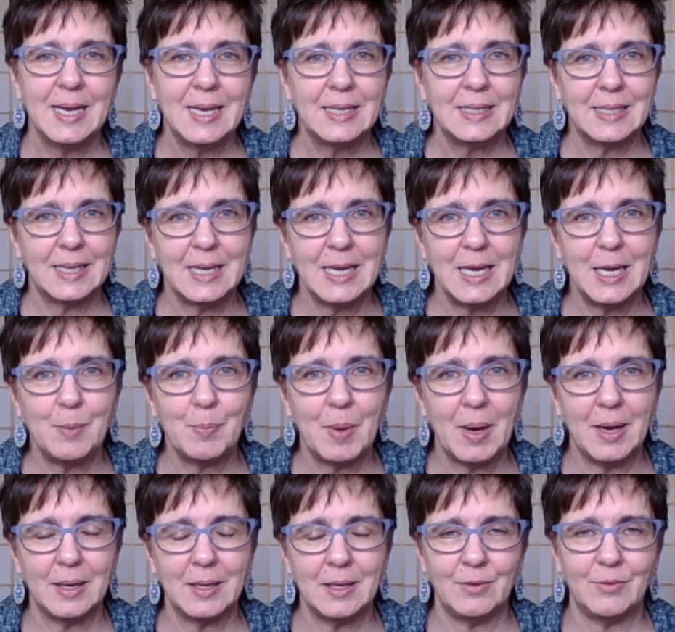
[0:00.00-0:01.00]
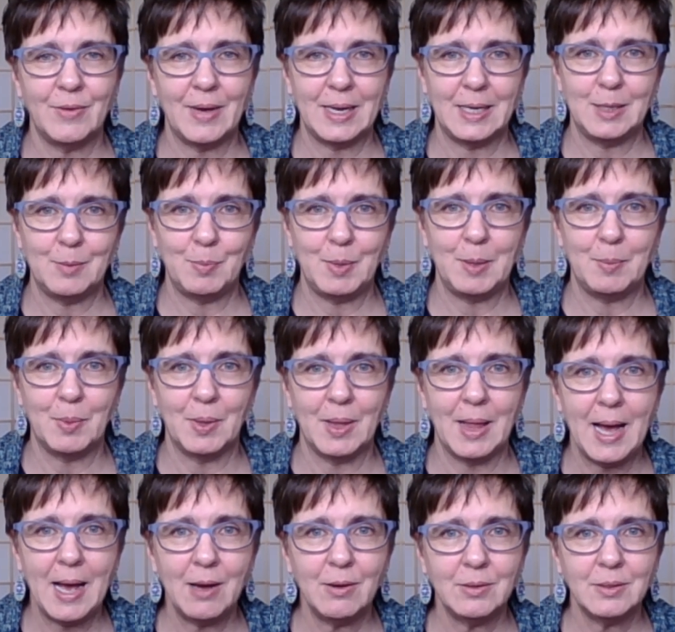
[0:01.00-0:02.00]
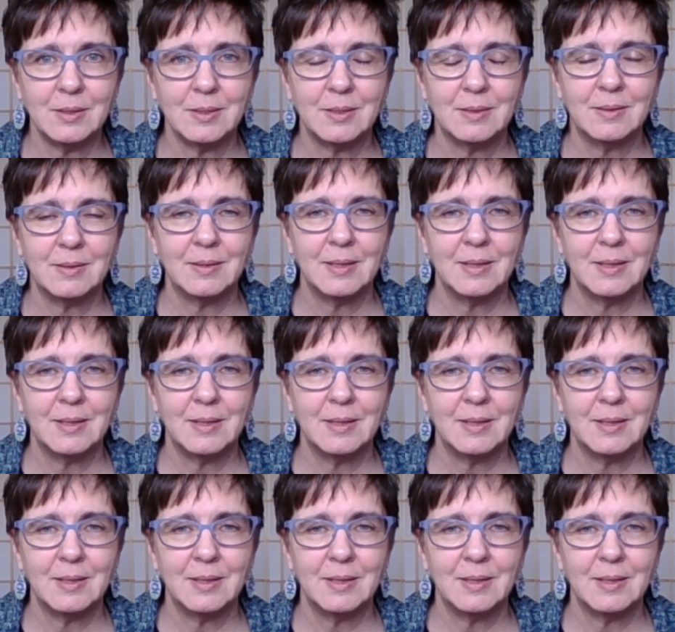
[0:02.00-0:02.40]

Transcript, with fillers: to keep uninvited people out,